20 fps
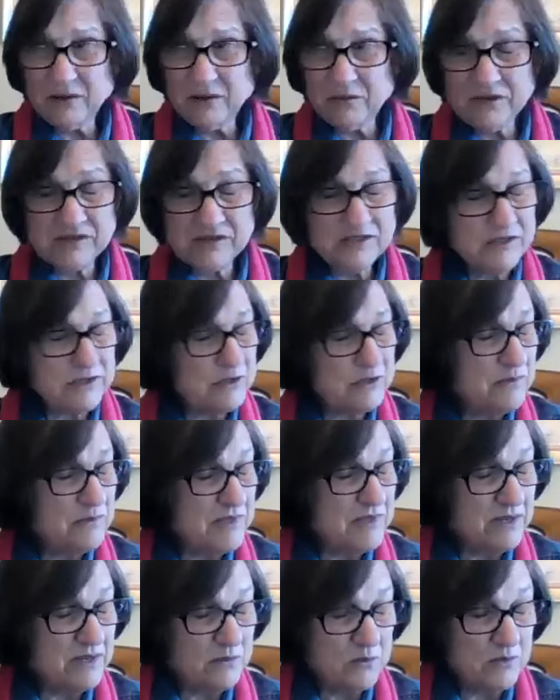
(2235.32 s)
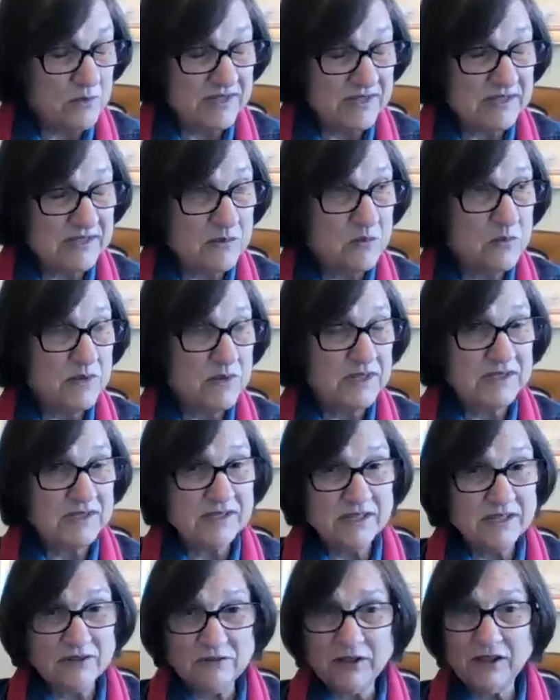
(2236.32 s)
would assume that once someone's
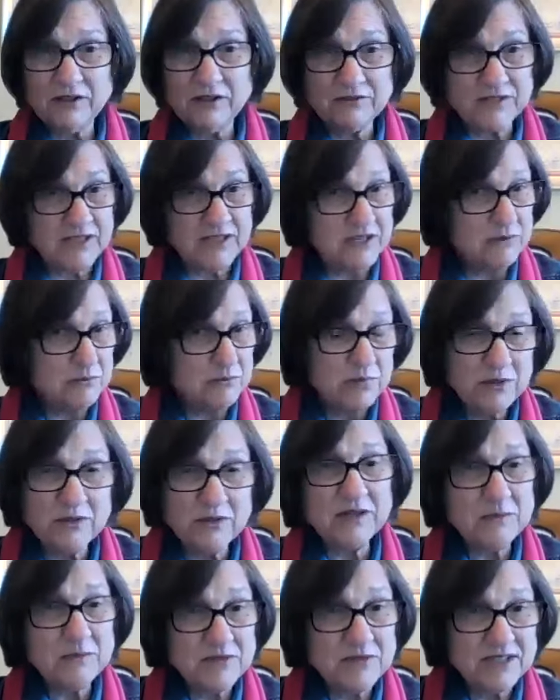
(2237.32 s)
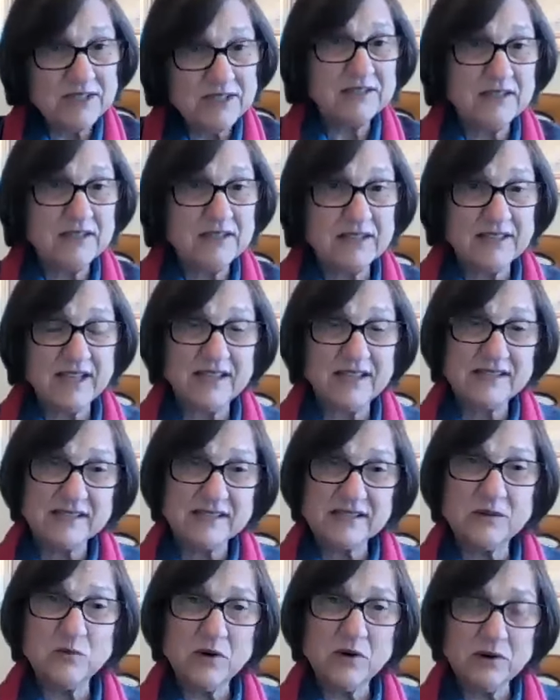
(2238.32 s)
involved in employment, that that
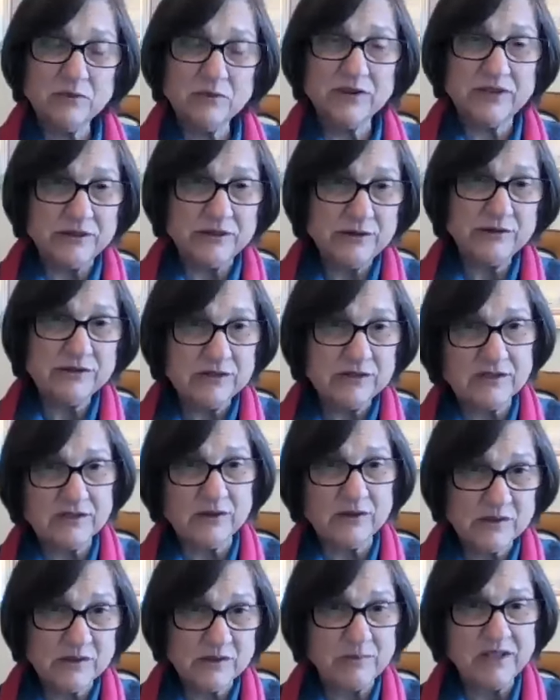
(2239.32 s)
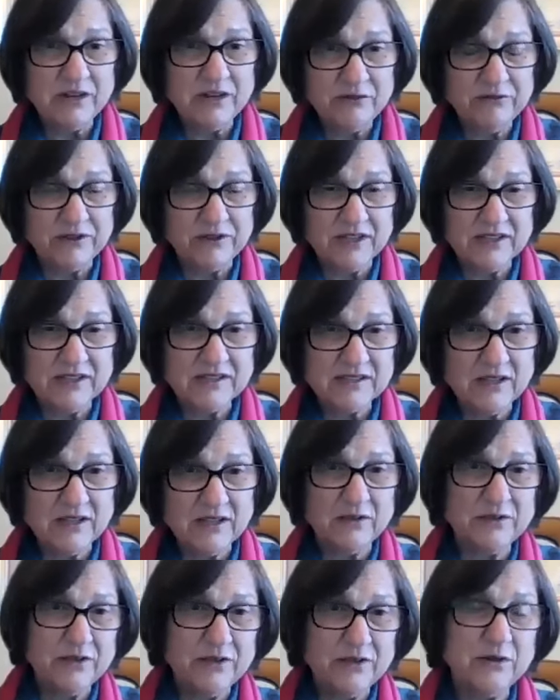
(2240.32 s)
somewhat reduces those benefits,
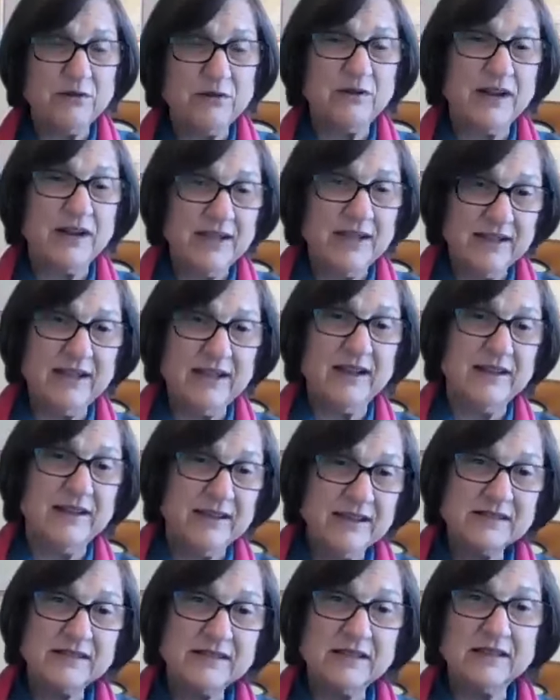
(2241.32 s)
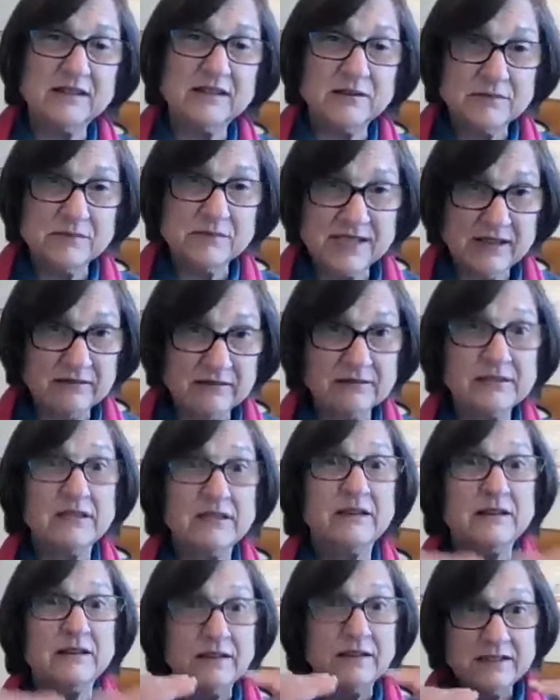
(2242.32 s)
although I, I guess it comes out
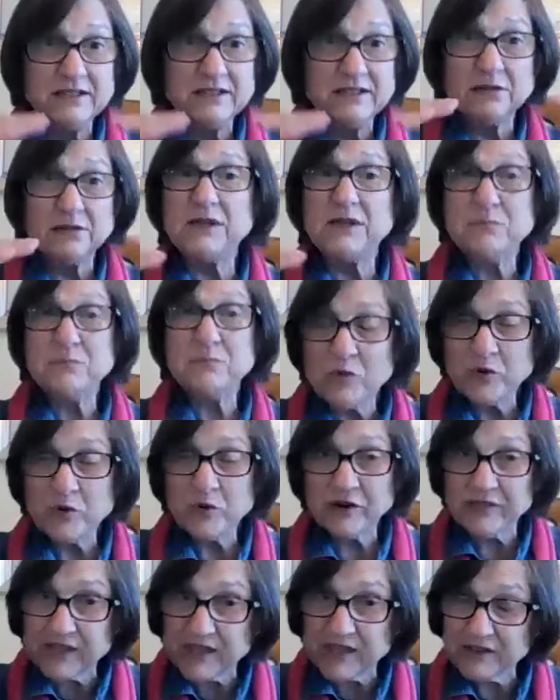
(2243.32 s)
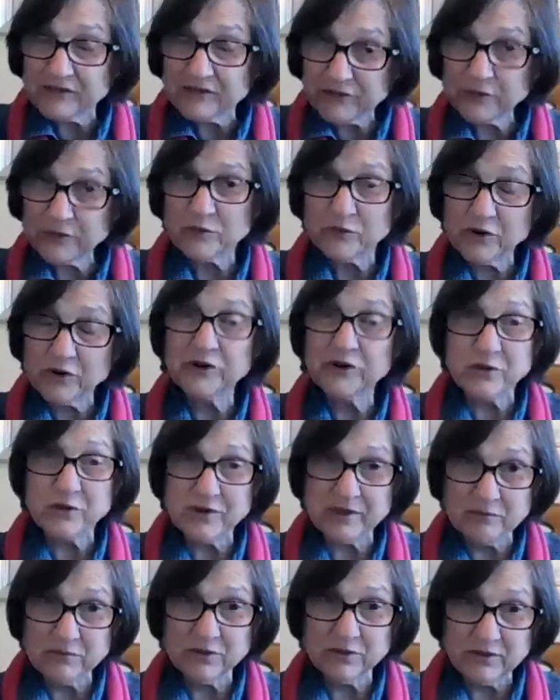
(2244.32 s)
to be more than if there were no
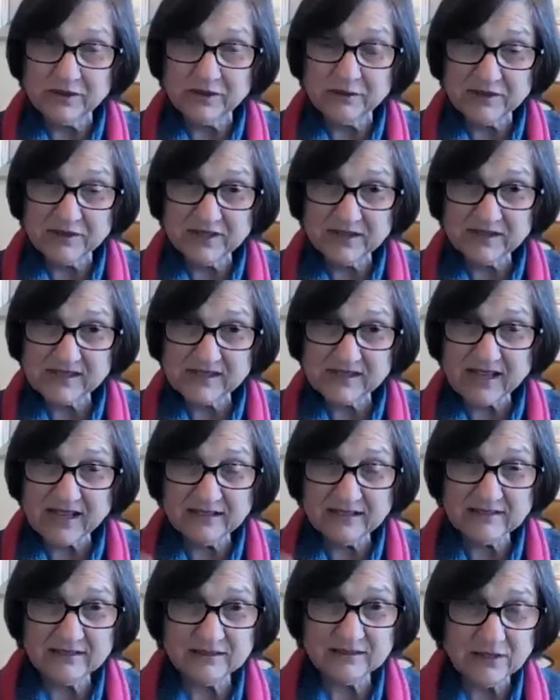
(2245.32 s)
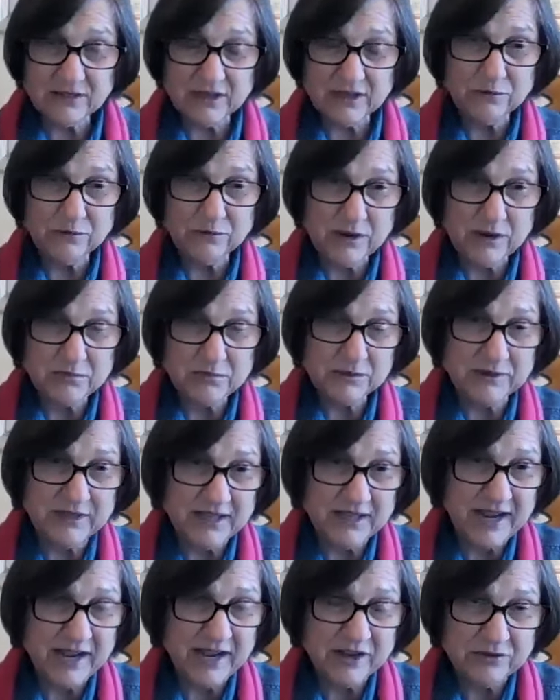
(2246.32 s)
employment. Is that a, probably an
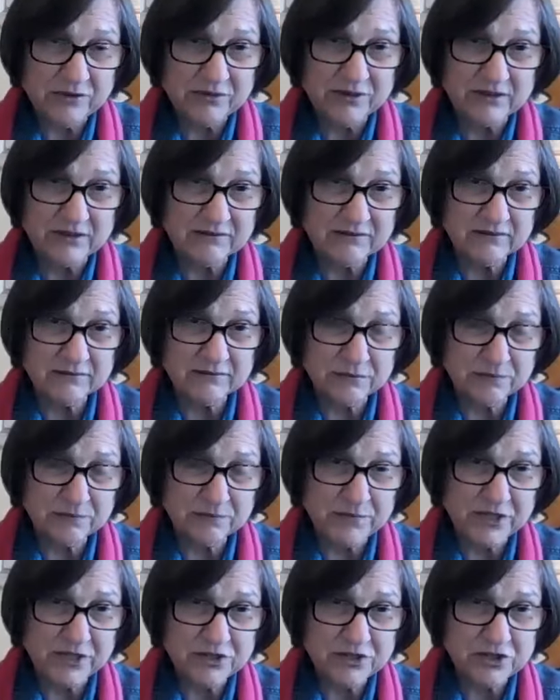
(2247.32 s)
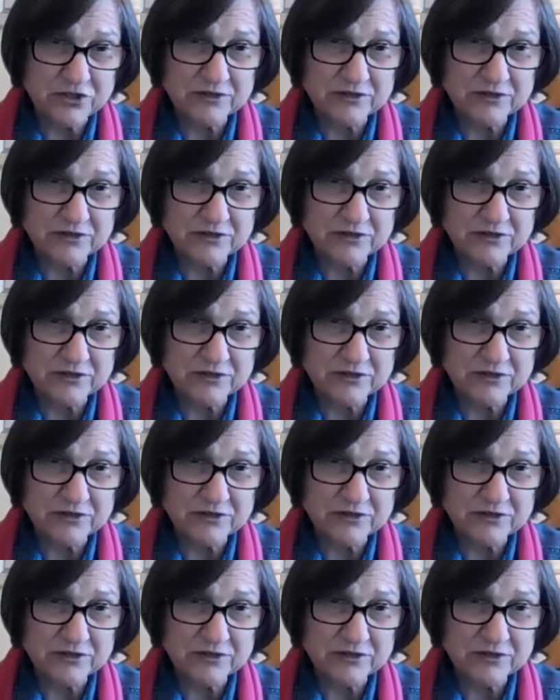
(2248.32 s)
accurate picture?